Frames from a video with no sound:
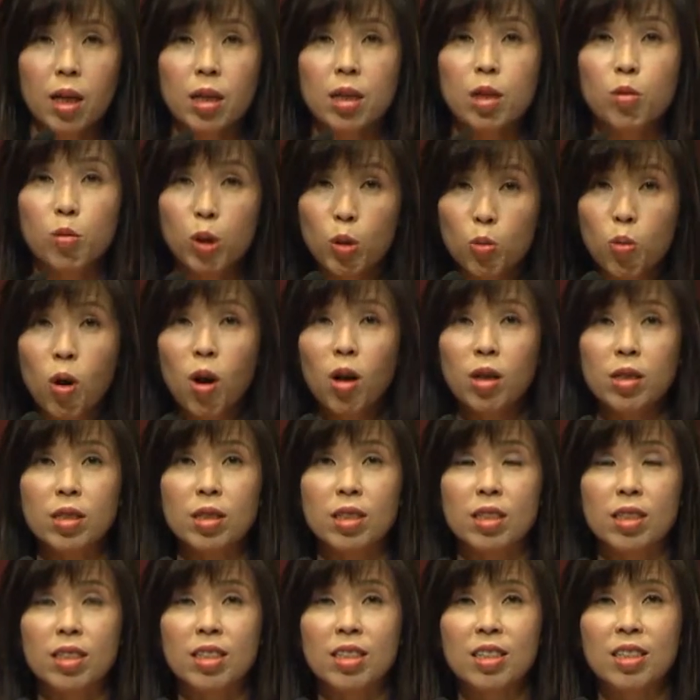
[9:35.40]
The
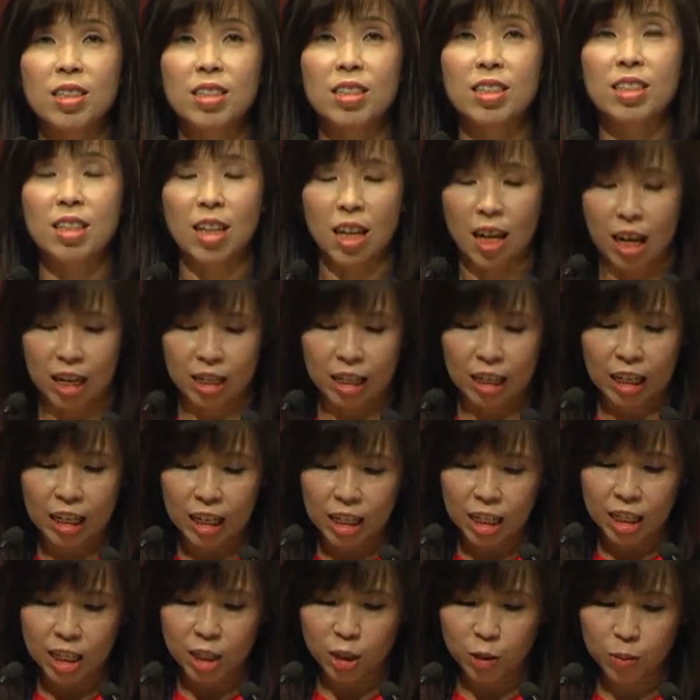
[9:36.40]
rewards are
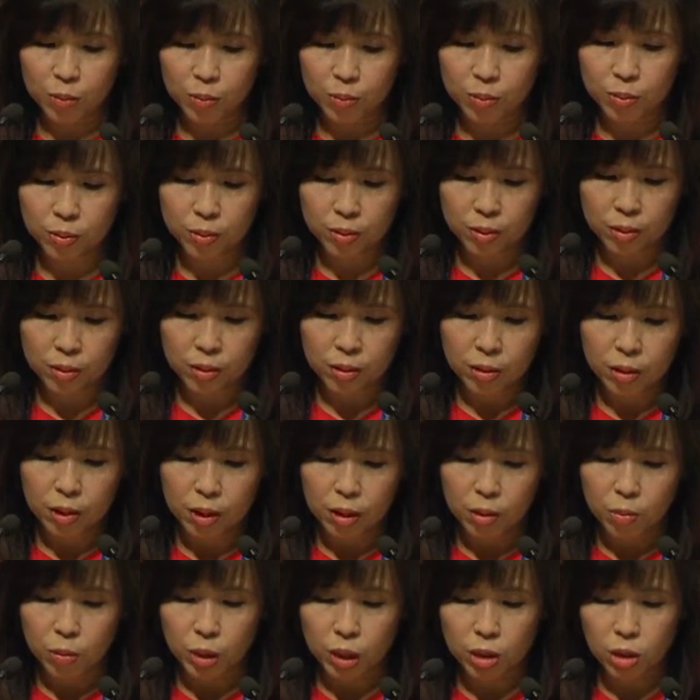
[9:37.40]
clear
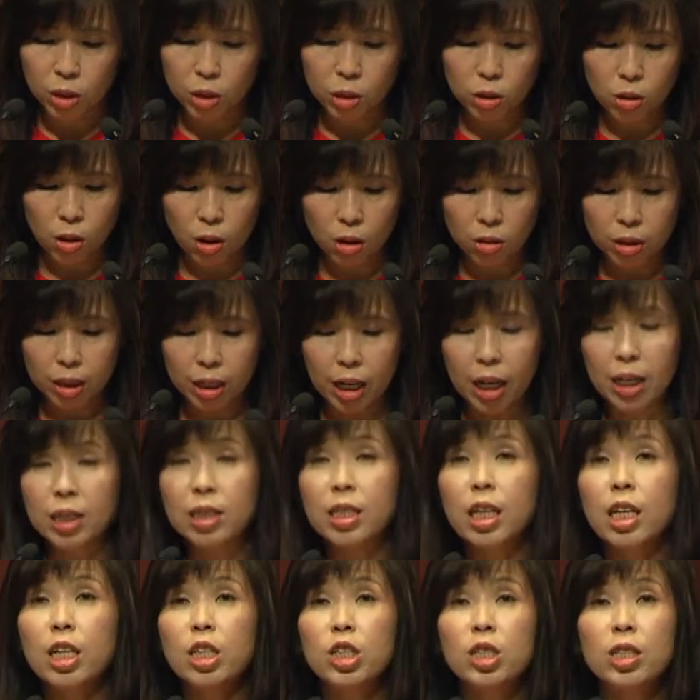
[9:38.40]
because
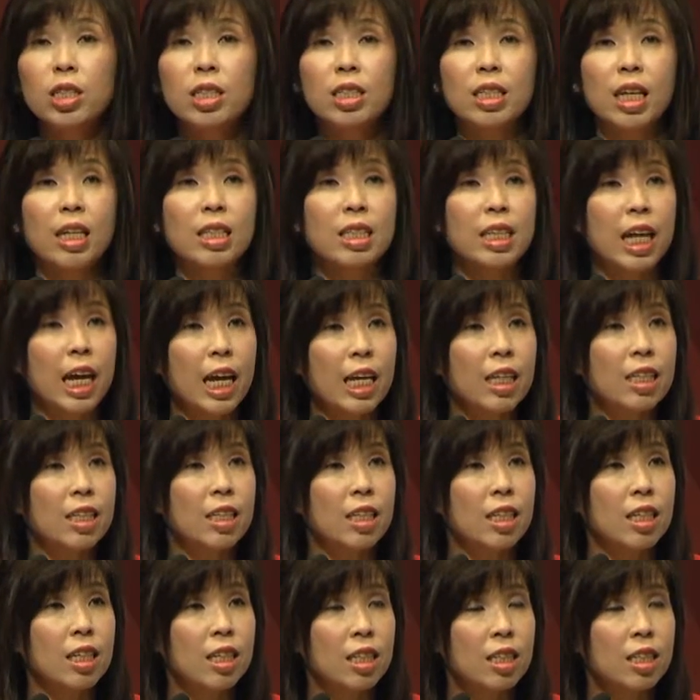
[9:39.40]
organizations that take
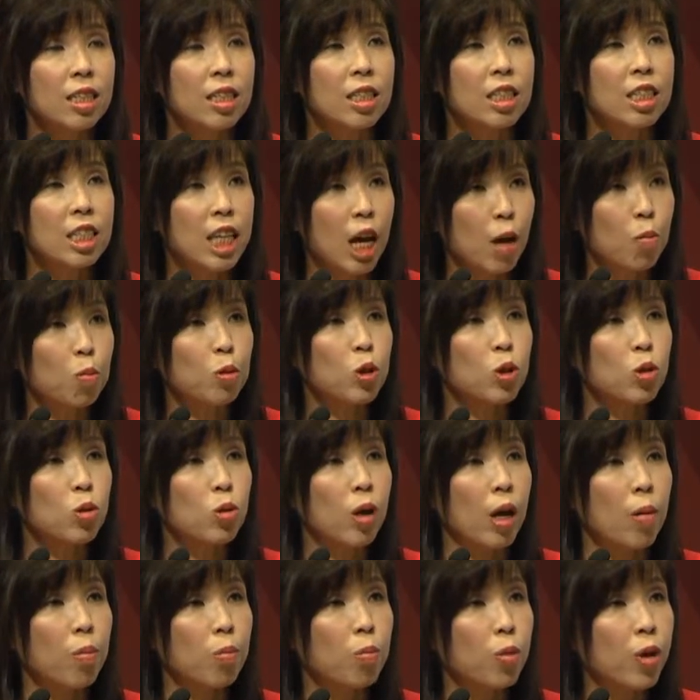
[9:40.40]
steps
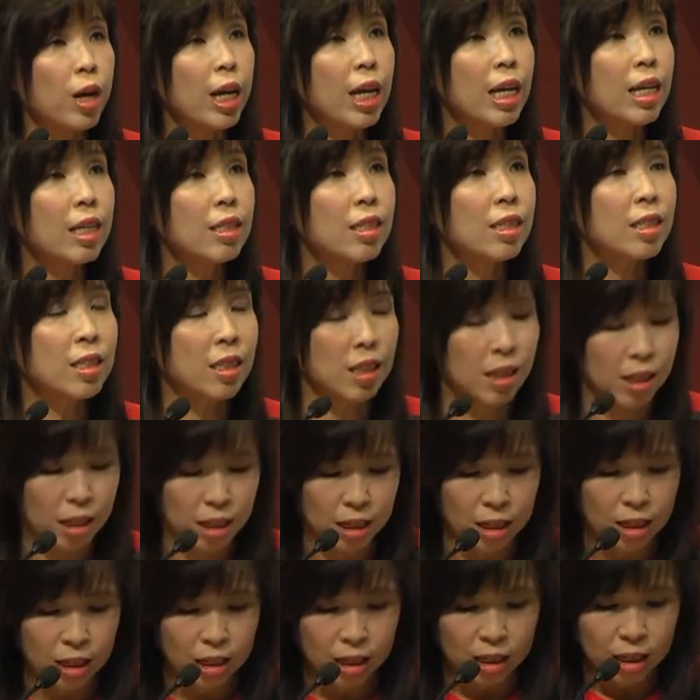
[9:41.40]
to embrace
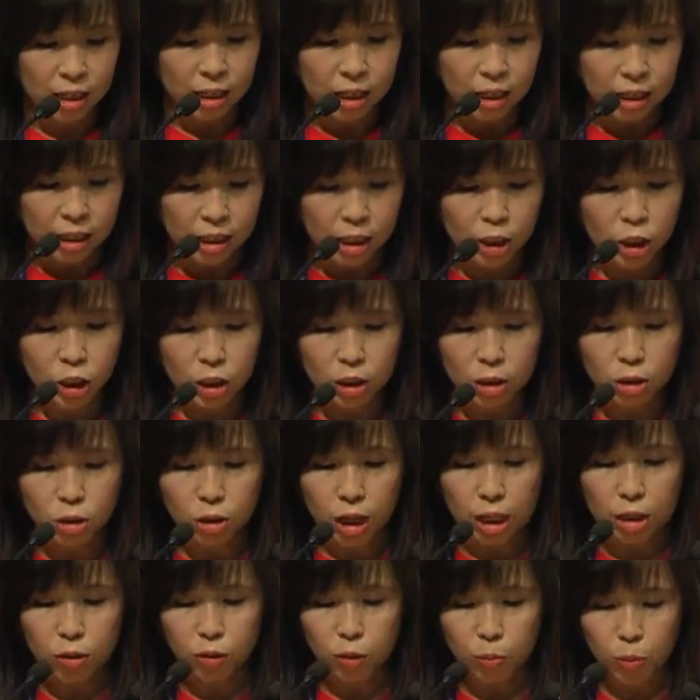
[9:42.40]
digital
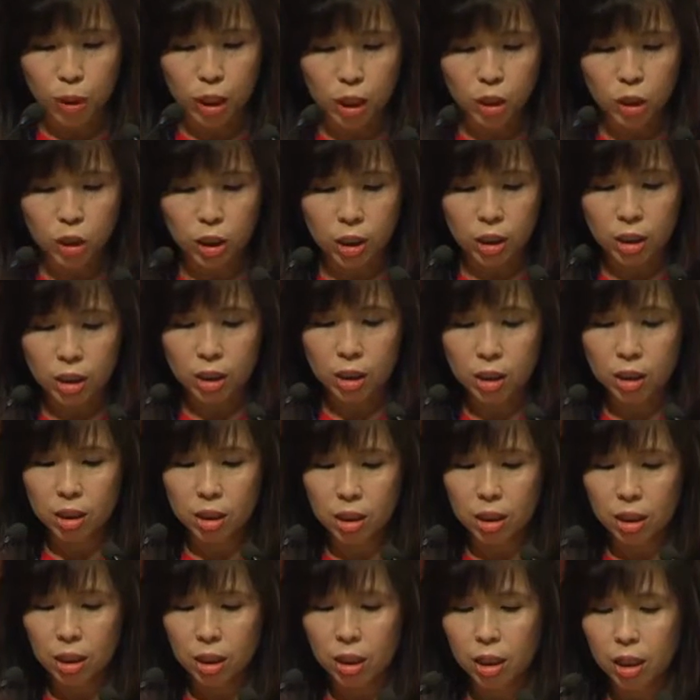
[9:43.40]
transformation,
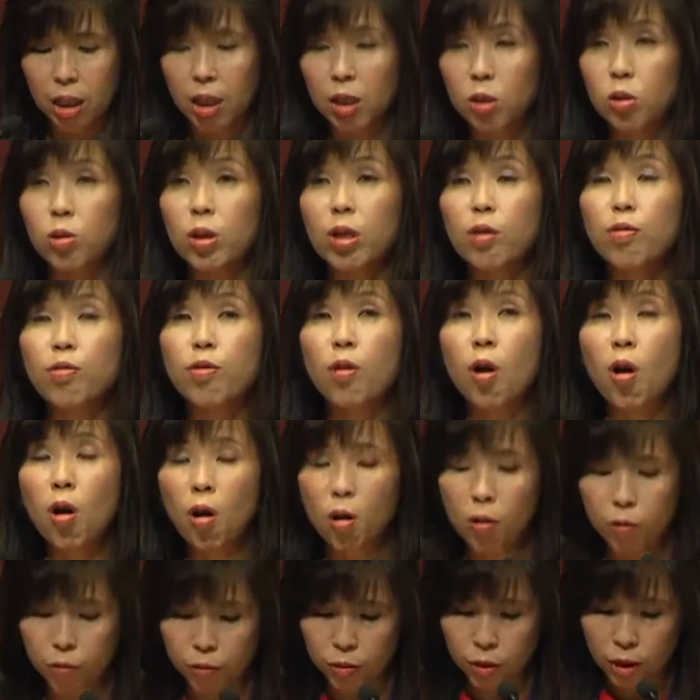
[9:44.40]
to
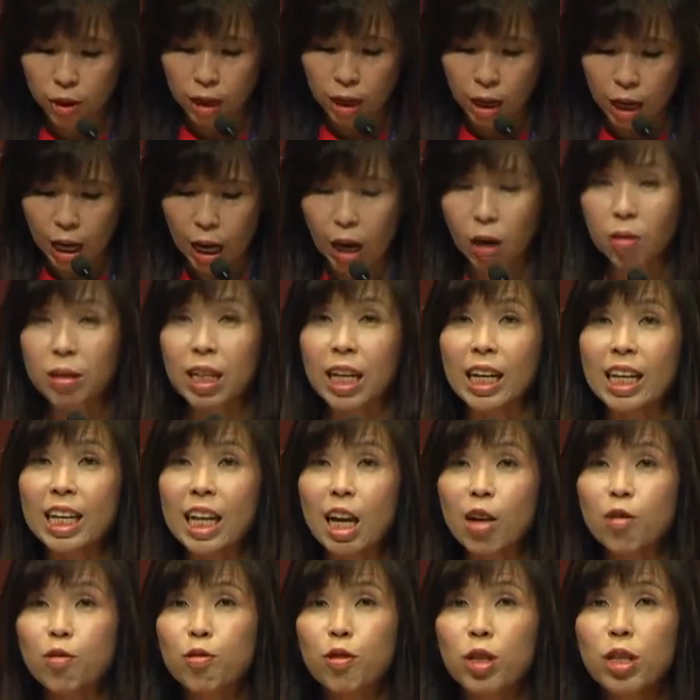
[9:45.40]
evolve how they
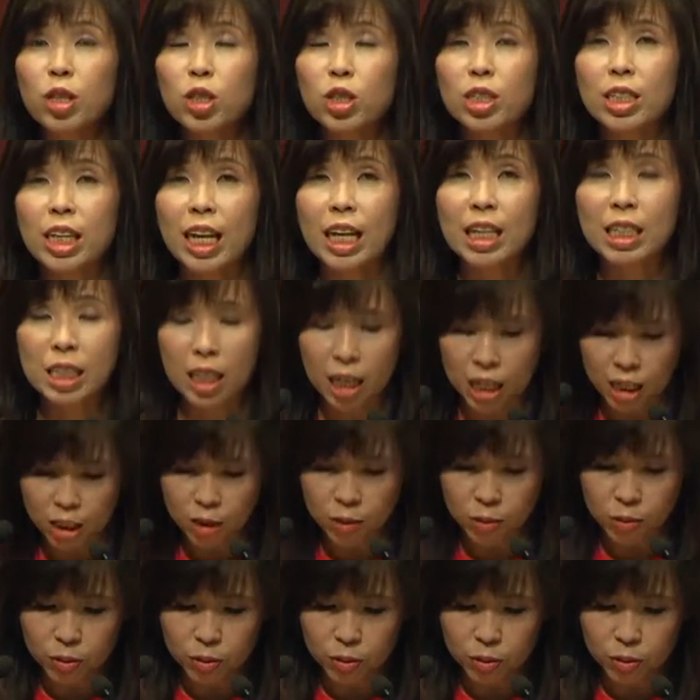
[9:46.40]
leverage data,